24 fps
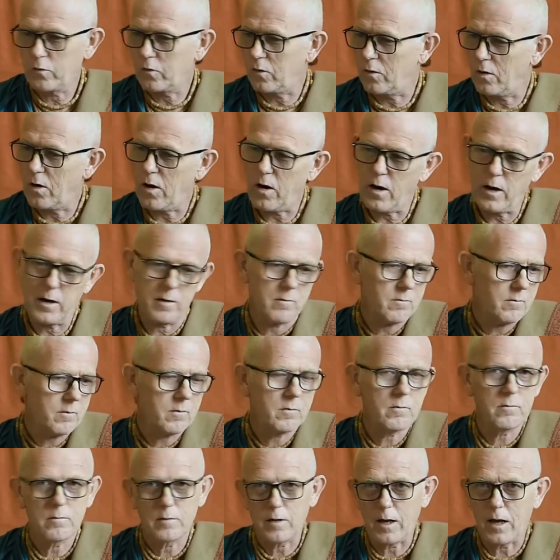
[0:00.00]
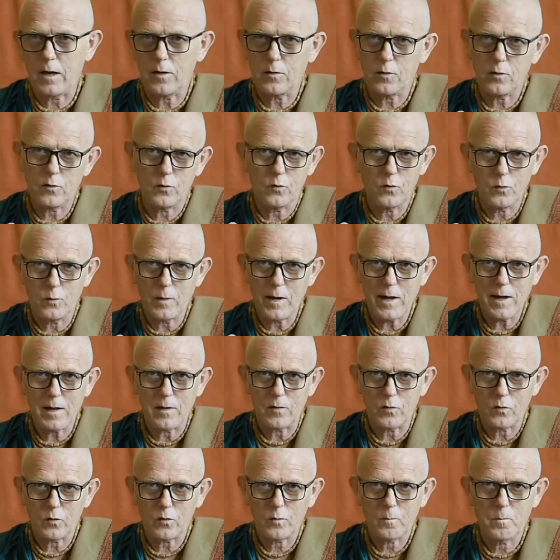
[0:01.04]
to 9, count on two
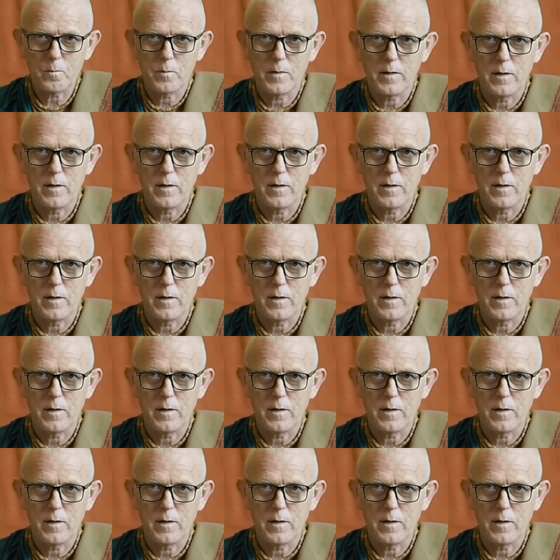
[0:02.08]
hands.